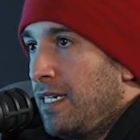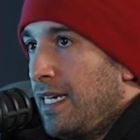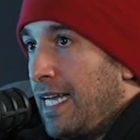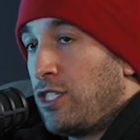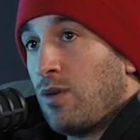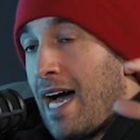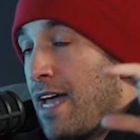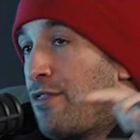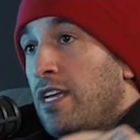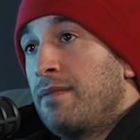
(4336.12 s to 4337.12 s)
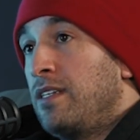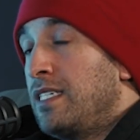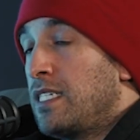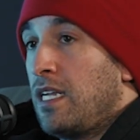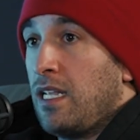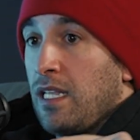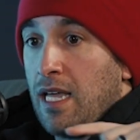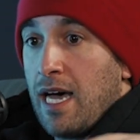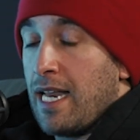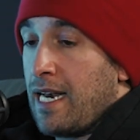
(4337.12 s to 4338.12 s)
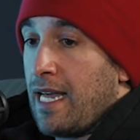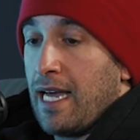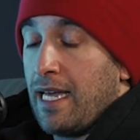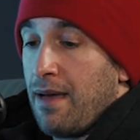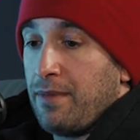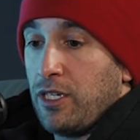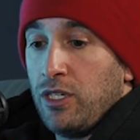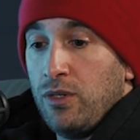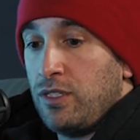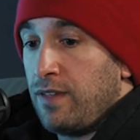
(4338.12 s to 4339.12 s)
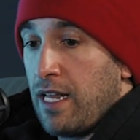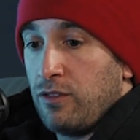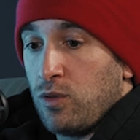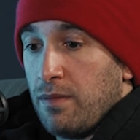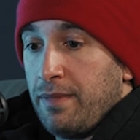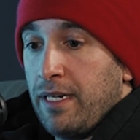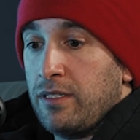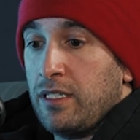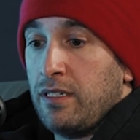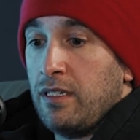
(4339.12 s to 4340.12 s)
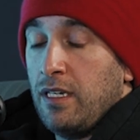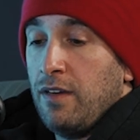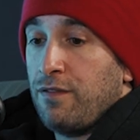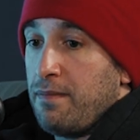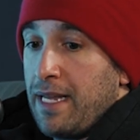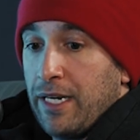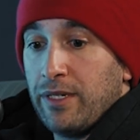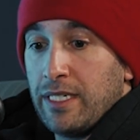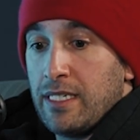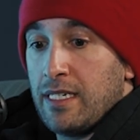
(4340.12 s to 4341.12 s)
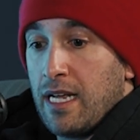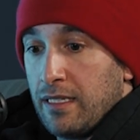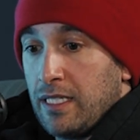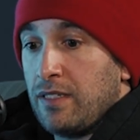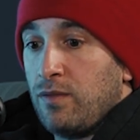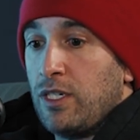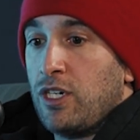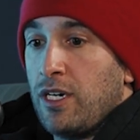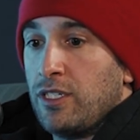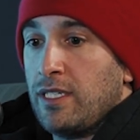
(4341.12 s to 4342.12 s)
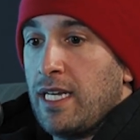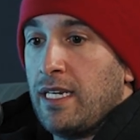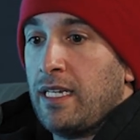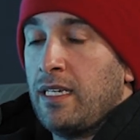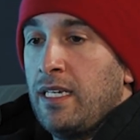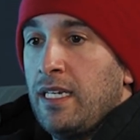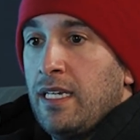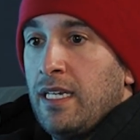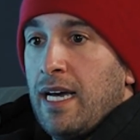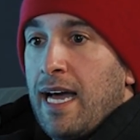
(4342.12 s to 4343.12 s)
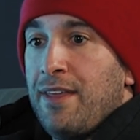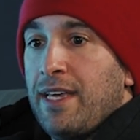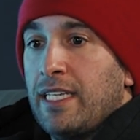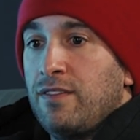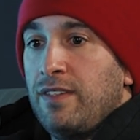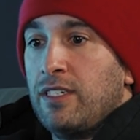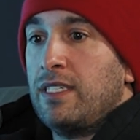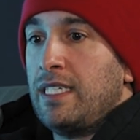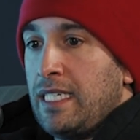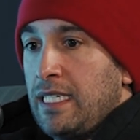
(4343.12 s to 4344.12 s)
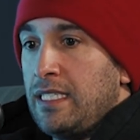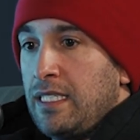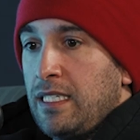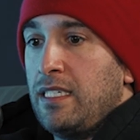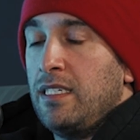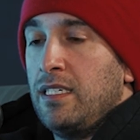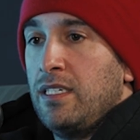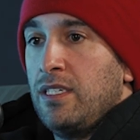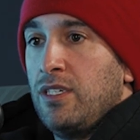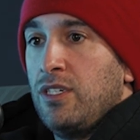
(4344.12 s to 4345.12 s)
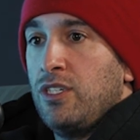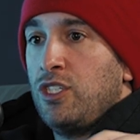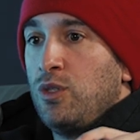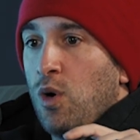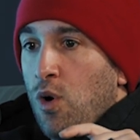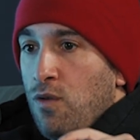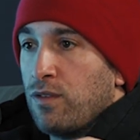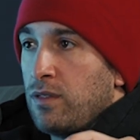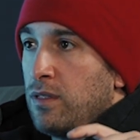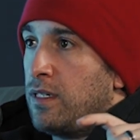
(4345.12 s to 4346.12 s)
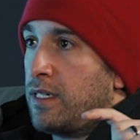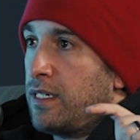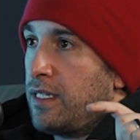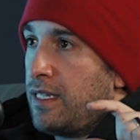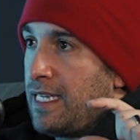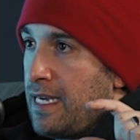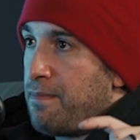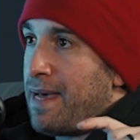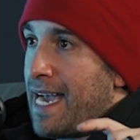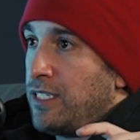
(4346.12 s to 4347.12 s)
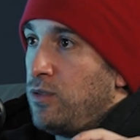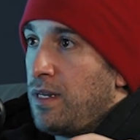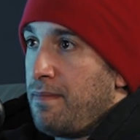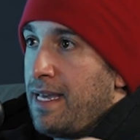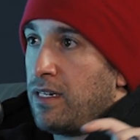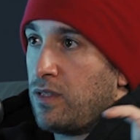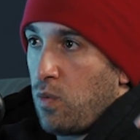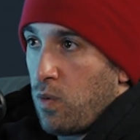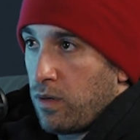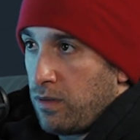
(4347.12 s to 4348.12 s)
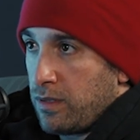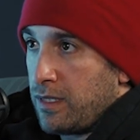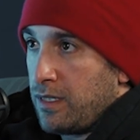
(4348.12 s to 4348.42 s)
And so I think about this a lot, and I'm a huge fan of Jordan Peterson for many reasons, not least of which understanding, I think it's very easy to overlook the impact you can make on the world